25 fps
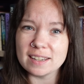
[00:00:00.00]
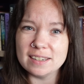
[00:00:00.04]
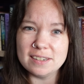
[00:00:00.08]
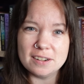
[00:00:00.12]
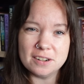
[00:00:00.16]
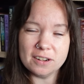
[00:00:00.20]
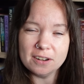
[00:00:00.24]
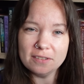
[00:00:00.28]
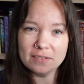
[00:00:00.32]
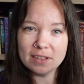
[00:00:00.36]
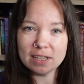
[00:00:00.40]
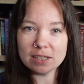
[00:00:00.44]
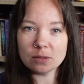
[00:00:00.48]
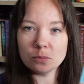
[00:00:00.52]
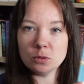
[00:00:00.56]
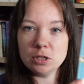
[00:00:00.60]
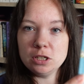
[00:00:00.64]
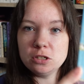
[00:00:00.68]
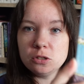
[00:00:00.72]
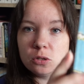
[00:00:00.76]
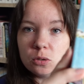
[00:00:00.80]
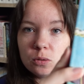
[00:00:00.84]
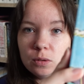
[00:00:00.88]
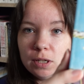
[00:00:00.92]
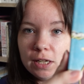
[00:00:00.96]
I don't know if that's what
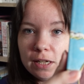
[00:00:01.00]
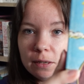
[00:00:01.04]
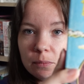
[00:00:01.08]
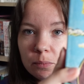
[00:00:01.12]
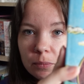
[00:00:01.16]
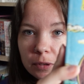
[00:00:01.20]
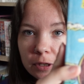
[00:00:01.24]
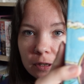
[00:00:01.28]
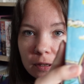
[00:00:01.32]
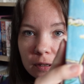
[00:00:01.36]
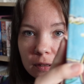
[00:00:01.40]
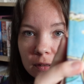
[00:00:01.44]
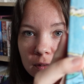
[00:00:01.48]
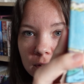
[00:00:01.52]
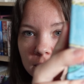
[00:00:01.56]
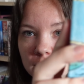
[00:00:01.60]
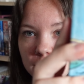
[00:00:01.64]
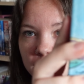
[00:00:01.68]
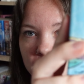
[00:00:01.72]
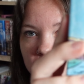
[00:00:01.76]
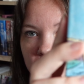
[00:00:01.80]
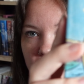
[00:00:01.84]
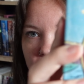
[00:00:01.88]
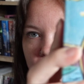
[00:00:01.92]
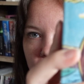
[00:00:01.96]
you'd call it, but
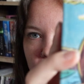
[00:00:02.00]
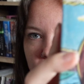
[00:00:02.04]
if you can